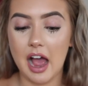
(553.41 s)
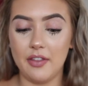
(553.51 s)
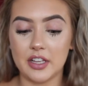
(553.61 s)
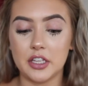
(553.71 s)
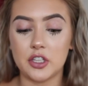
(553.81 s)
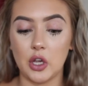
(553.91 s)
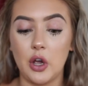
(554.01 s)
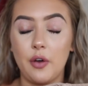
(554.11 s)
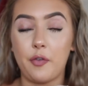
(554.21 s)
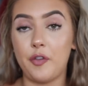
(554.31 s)
And this is
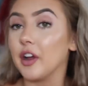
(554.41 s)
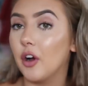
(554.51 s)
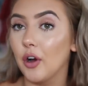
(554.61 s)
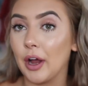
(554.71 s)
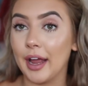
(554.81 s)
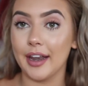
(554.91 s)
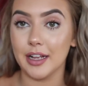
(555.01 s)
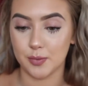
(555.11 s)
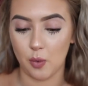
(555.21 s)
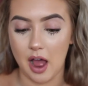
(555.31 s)
so figure hugging
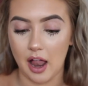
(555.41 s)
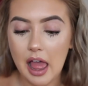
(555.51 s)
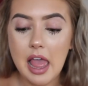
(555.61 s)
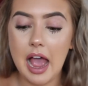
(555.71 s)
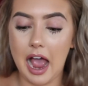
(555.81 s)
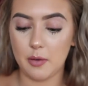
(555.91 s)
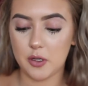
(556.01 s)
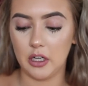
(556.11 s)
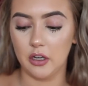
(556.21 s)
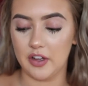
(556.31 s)
as well.
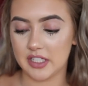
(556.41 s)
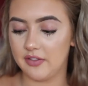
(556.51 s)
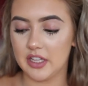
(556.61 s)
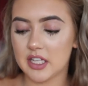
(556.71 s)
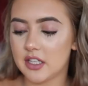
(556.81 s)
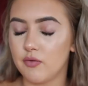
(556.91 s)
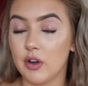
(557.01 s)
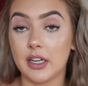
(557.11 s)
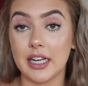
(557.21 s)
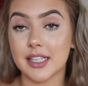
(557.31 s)
Absolutely love this. And this isn't
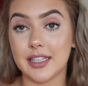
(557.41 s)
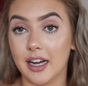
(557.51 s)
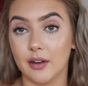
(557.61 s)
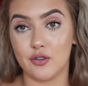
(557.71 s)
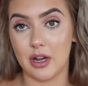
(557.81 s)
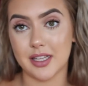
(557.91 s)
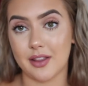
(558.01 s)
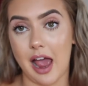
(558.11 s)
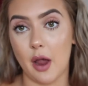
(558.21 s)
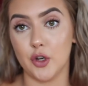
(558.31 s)
really a style of dress
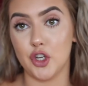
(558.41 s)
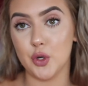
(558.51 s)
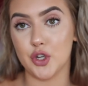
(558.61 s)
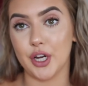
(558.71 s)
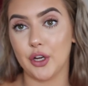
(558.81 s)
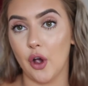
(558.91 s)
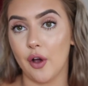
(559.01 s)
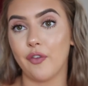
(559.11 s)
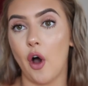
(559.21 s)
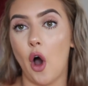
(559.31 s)
that I would usually
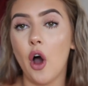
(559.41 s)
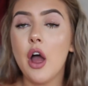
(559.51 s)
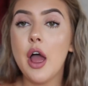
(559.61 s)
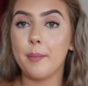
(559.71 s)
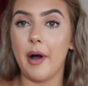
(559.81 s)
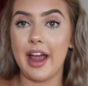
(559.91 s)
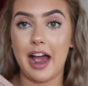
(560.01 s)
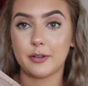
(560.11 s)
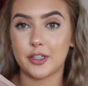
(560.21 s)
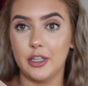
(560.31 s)
go for, but I
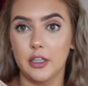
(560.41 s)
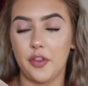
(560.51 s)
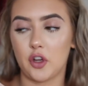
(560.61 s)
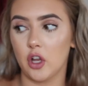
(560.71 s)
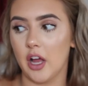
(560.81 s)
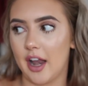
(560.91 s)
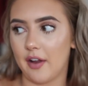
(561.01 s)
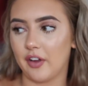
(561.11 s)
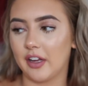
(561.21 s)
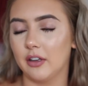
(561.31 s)
absolutely love the colour and
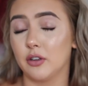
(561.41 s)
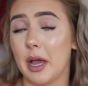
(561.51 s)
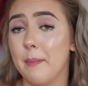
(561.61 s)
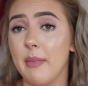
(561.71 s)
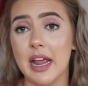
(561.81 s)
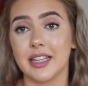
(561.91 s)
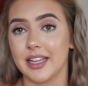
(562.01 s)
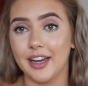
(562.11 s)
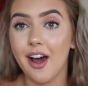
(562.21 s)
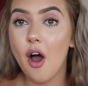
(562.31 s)
I think it looked
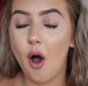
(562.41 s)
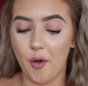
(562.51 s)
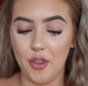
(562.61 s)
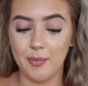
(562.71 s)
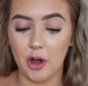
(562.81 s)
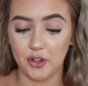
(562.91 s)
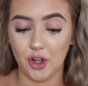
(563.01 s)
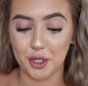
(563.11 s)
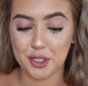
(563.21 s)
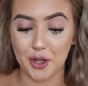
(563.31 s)
amazing on the
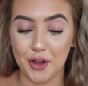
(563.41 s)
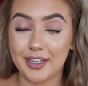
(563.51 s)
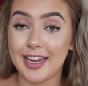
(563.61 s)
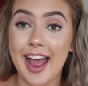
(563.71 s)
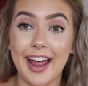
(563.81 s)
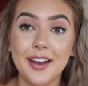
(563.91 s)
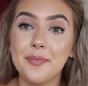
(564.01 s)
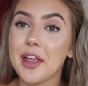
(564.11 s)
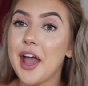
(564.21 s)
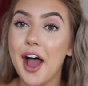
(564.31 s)
model. So
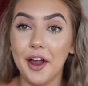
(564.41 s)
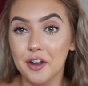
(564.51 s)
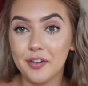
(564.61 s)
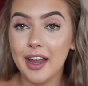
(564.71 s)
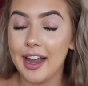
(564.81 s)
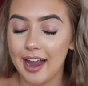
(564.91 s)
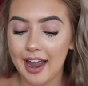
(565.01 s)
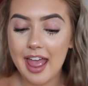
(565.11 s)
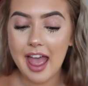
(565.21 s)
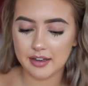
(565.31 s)
again, another
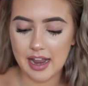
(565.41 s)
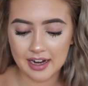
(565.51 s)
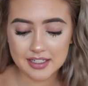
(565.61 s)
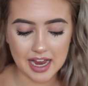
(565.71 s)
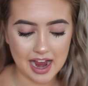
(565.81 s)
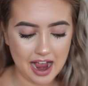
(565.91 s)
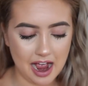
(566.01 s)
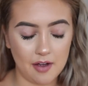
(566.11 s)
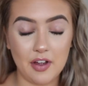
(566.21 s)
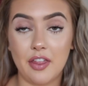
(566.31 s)
hit. Next, I
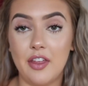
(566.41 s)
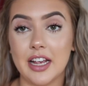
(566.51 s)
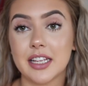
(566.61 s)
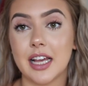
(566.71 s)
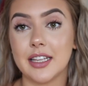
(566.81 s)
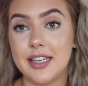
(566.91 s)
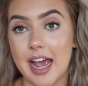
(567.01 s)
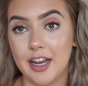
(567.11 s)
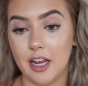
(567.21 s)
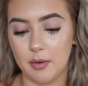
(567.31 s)
have this
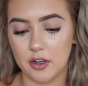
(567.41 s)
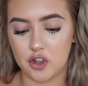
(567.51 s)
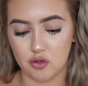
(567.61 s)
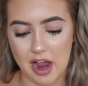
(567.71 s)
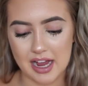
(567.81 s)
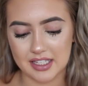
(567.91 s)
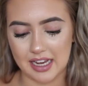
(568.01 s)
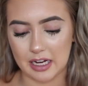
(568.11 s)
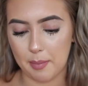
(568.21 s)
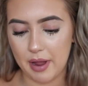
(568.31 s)
denim dress,
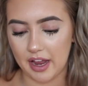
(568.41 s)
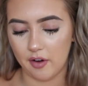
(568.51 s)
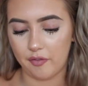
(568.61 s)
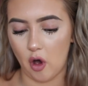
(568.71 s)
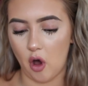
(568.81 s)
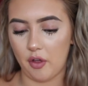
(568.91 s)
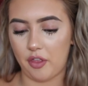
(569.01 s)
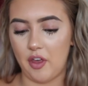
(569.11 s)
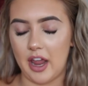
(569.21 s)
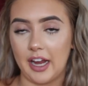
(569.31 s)
like pinafore
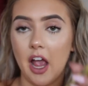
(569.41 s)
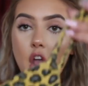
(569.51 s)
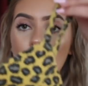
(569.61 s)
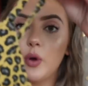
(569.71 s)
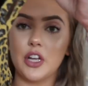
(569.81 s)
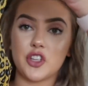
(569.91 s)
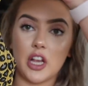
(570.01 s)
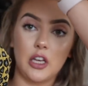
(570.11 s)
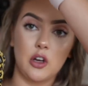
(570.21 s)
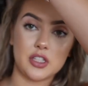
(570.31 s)
thing,
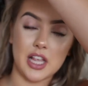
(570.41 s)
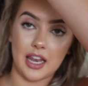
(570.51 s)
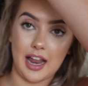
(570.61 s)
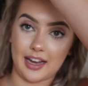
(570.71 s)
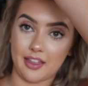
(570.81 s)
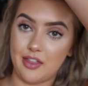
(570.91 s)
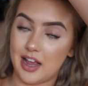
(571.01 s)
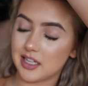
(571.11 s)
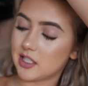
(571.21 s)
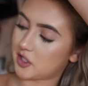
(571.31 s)
which looks like
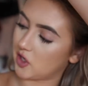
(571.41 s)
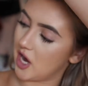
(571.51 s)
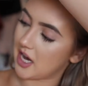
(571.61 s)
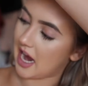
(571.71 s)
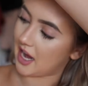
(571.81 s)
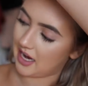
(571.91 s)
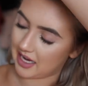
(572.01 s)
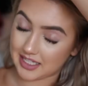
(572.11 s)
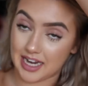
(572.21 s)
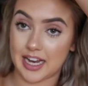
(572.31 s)
this. So it kind of
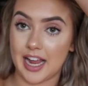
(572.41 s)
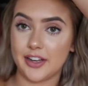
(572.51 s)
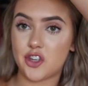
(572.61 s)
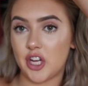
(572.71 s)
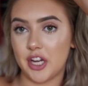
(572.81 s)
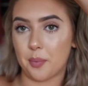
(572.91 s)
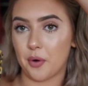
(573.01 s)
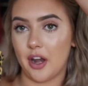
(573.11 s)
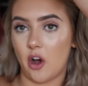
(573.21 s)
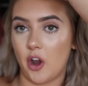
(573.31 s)
has like a cheetah
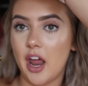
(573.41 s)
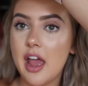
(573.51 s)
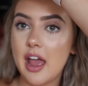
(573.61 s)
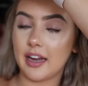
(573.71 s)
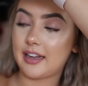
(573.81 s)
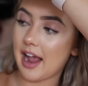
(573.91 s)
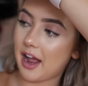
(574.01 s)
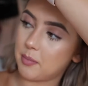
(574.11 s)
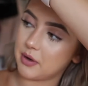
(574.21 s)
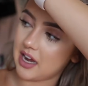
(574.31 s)
print on
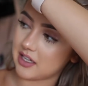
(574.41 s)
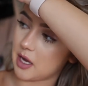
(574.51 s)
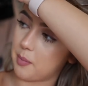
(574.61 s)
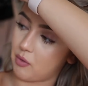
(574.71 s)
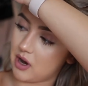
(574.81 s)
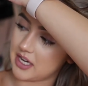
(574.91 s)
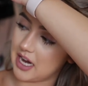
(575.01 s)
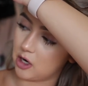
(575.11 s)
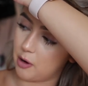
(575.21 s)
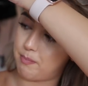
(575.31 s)
again, but it has a bright
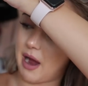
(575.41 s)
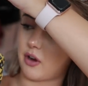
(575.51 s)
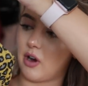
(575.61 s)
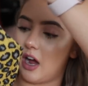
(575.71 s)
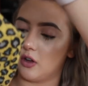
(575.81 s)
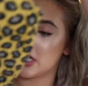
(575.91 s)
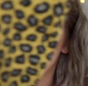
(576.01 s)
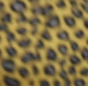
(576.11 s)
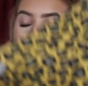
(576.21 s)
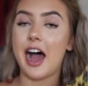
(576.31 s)
yellow background.
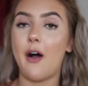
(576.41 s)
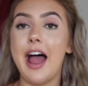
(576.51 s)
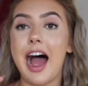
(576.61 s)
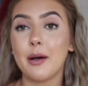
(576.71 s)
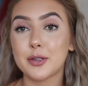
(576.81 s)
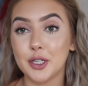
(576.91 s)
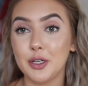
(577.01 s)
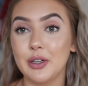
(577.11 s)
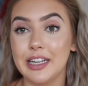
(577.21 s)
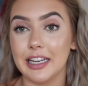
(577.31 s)
Now, I
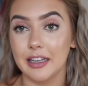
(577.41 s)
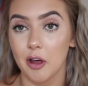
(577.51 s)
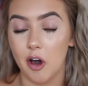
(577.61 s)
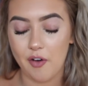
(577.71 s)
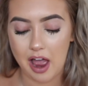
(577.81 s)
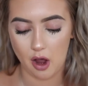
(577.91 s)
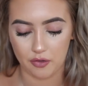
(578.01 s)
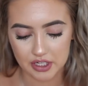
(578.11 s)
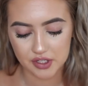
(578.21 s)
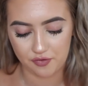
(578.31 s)
absolutely love
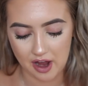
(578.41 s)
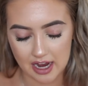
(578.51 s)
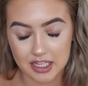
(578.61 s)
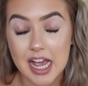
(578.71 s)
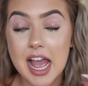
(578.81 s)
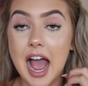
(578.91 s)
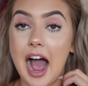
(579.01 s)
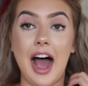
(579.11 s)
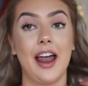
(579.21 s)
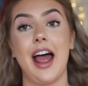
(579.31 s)
how this fits,
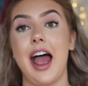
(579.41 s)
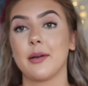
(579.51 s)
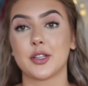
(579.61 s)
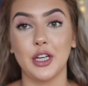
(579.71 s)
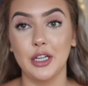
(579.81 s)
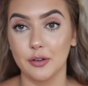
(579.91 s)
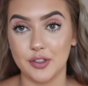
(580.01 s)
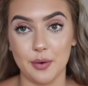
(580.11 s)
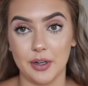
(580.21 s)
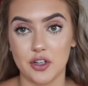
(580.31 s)
and I absolutely
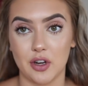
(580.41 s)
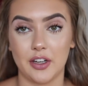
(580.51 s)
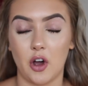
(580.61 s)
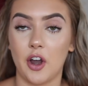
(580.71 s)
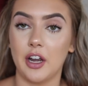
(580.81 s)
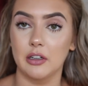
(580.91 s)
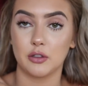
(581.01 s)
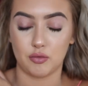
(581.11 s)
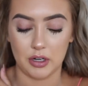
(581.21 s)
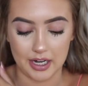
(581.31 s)
loved it when I tried it on. It
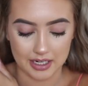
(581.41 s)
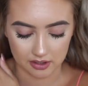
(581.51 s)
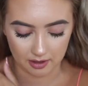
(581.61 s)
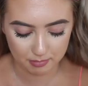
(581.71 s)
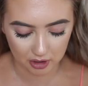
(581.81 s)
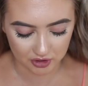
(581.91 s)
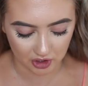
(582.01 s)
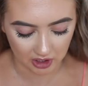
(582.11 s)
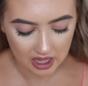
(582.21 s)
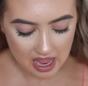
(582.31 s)
looked really nice on the
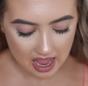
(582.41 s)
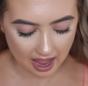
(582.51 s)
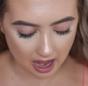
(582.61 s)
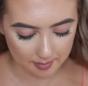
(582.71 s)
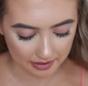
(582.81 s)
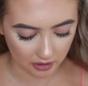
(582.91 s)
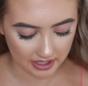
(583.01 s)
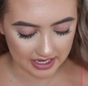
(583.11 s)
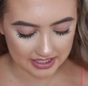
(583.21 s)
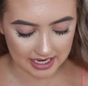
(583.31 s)
model. I
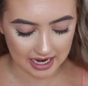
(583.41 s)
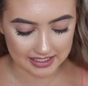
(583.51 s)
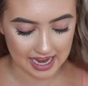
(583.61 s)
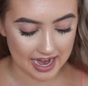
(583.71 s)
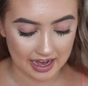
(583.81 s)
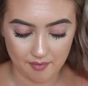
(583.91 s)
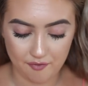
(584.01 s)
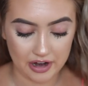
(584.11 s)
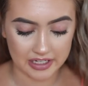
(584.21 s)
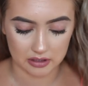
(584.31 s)
got it in a size
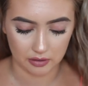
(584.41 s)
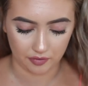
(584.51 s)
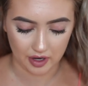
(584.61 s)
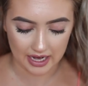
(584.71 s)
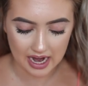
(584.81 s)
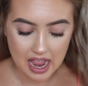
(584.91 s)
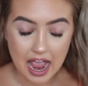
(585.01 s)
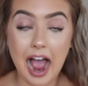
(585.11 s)
8, fits lovely.